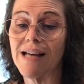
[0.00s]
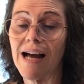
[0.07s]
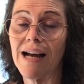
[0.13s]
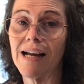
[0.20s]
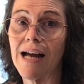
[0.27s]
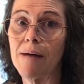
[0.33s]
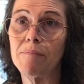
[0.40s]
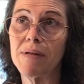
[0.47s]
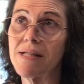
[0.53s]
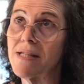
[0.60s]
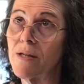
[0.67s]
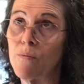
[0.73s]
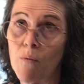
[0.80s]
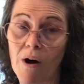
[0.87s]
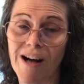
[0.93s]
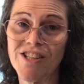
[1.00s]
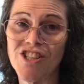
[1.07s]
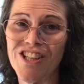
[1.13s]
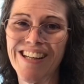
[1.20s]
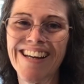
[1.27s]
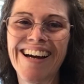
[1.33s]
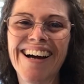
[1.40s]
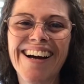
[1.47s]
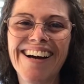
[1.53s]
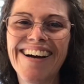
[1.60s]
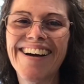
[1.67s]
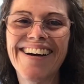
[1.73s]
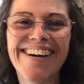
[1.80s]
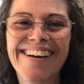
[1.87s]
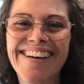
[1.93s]
I got busy watching
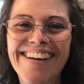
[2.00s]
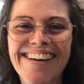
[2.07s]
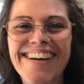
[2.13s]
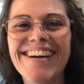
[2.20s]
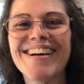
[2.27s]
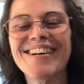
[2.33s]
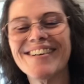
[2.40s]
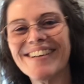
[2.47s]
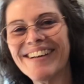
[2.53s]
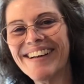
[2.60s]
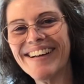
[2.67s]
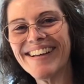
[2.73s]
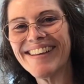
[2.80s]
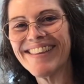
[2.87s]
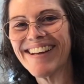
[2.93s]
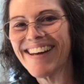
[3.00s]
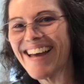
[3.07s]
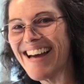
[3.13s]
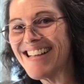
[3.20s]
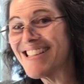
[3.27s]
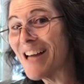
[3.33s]
the last